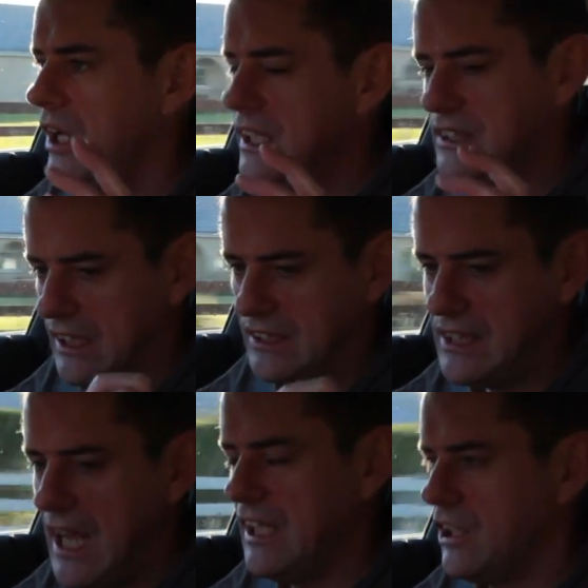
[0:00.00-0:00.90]
is like
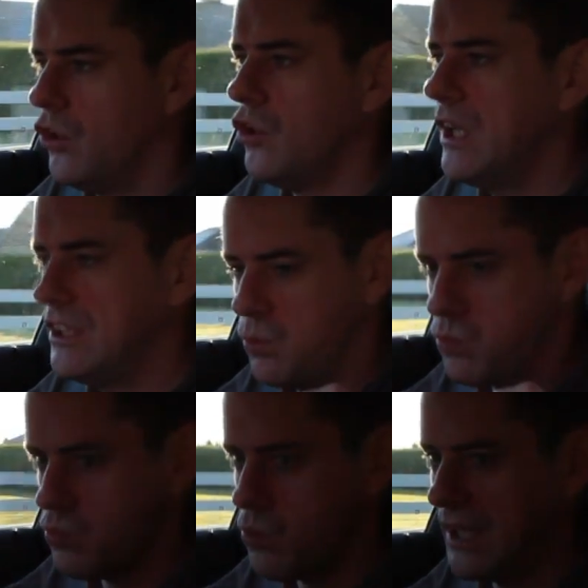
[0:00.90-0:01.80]
dead low. It's
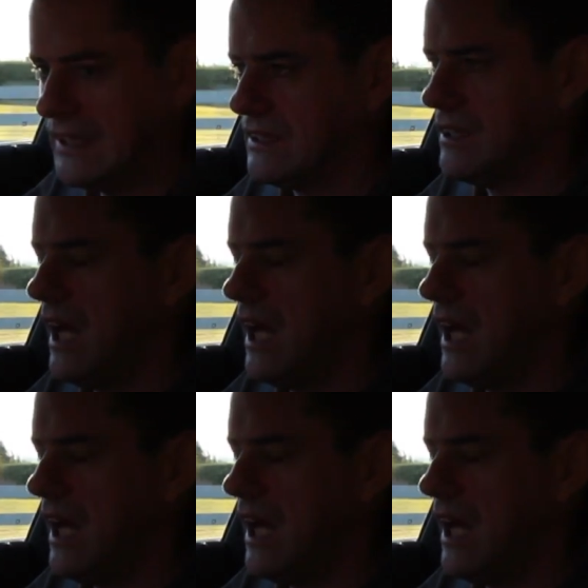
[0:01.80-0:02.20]
white